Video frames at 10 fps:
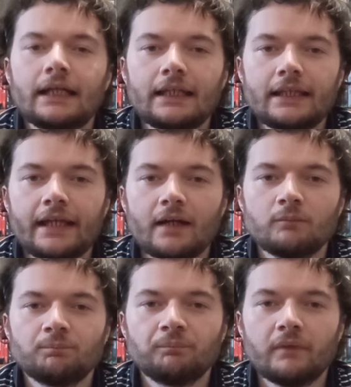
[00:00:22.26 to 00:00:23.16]
Yeah,
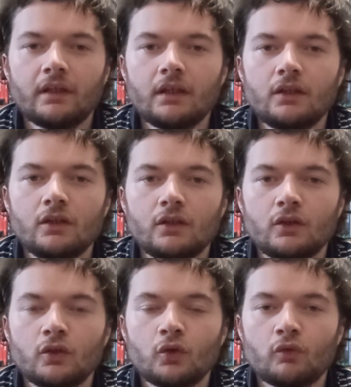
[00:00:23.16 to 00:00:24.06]
in
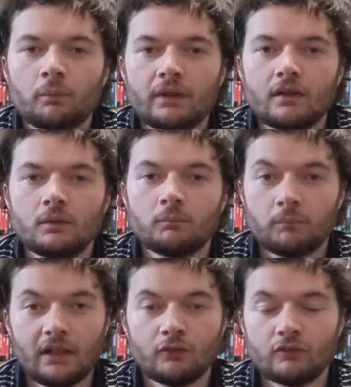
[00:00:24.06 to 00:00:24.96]
European
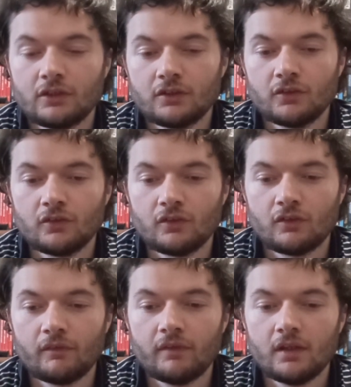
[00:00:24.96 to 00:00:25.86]
PAL
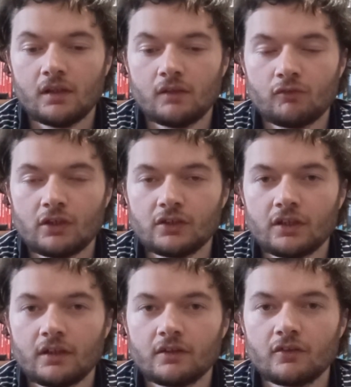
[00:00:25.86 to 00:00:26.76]
regions, the
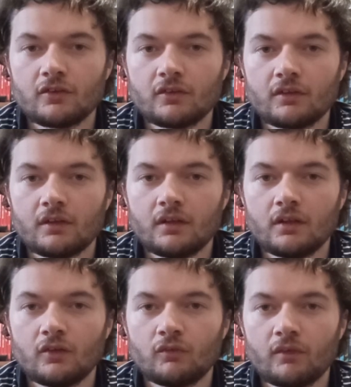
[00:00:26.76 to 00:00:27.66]
franchise
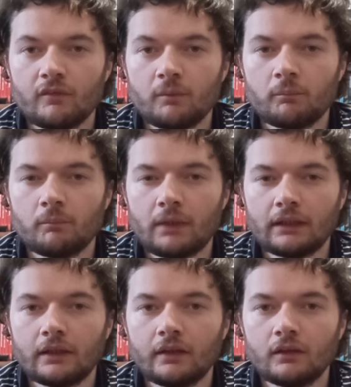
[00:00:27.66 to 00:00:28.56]
is very
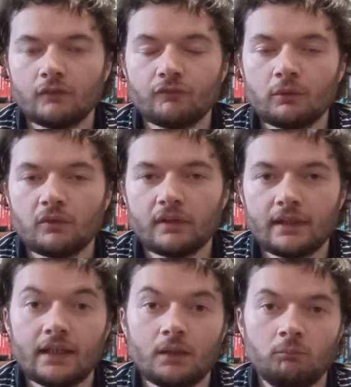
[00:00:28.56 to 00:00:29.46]
badly and confusingly
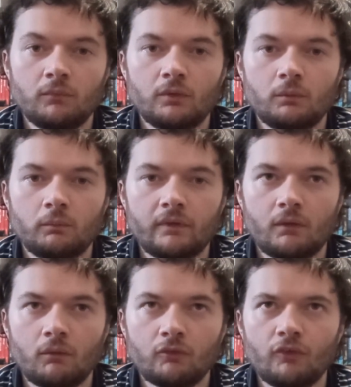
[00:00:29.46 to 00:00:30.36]
named, with it
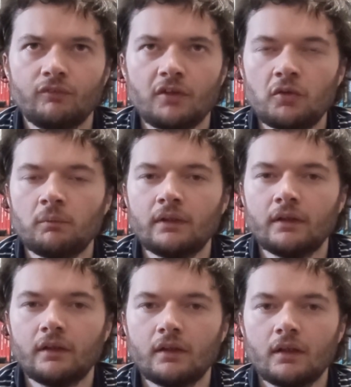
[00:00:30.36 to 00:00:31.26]
going roughly something
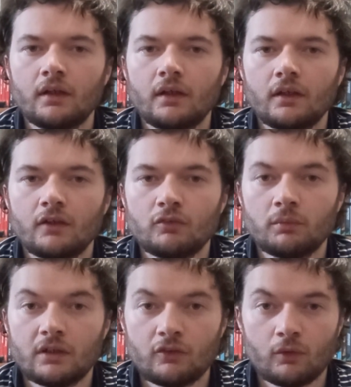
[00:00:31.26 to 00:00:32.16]
like
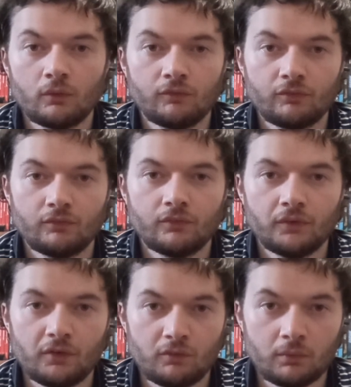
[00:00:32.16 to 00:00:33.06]
Everybody's Golf,
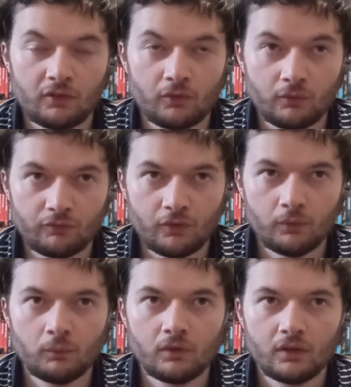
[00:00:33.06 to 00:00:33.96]
Everybody's Golf
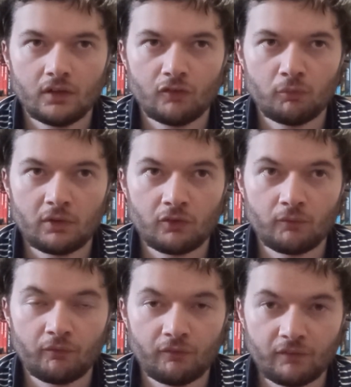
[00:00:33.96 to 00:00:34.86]
2, Everybody's
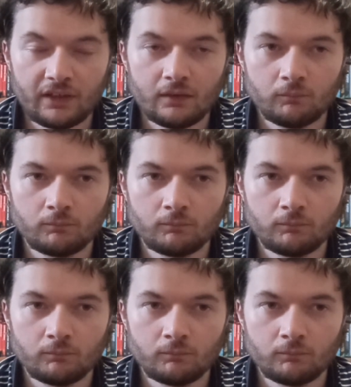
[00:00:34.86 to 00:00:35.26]
Golf 3.